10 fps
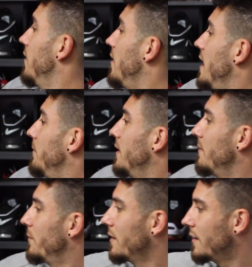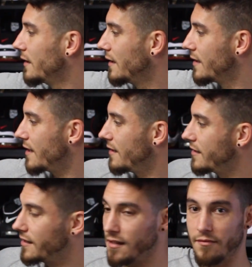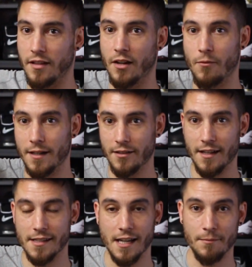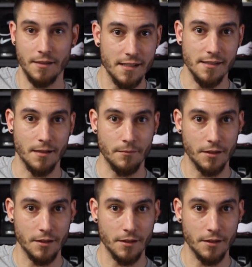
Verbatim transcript: here are hyped up, but like this kind of stuff, like why do you guys hype these up?